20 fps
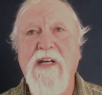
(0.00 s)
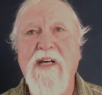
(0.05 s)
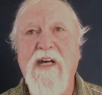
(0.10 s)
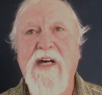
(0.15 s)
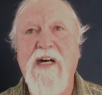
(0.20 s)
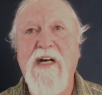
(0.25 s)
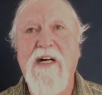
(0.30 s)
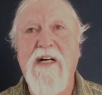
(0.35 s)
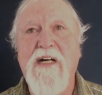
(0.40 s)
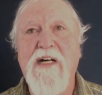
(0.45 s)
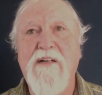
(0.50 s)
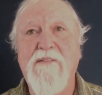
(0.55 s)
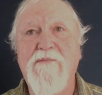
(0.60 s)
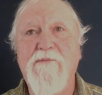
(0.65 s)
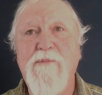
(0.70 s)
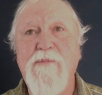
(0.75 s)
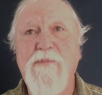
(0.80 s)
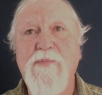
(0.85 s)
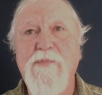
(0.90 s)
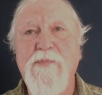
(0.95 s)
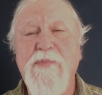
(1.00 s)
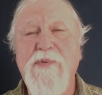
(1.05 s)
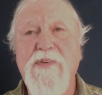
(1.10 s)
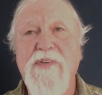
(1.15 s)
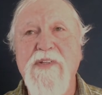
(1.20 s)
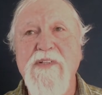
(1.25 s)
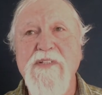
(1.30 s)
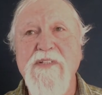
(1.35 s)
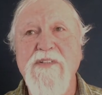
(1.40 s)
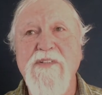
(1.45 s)
Uh,
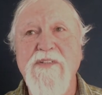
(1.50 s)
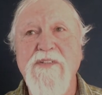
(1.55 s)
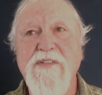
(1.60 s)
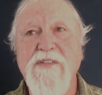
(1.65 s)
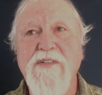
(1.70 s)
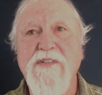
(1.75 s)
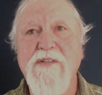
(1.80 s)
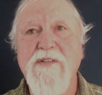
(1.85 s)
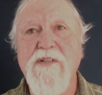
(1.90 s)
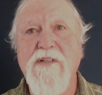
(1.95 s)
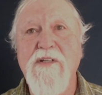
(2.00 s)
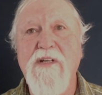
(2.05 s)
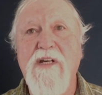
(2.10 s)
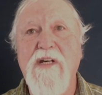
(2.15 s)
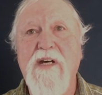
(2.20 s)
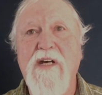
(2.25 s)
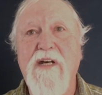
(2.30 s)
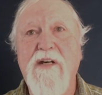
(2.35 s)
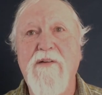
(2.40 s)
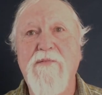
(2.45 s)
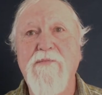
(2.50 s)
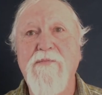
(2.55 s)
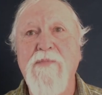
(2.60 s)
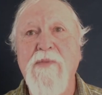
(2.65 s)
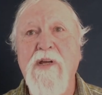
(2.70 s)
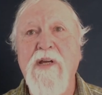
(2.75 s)
this um,